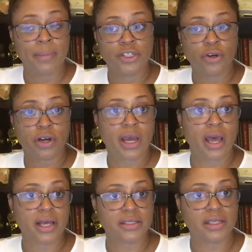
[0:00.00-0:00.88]
but you're
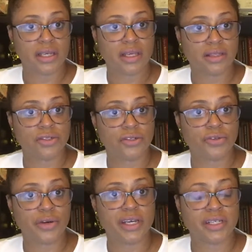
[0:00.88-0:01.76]
constantly in the
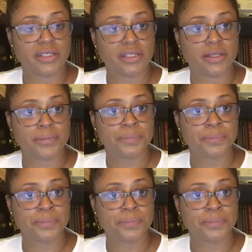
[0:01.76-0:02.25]
street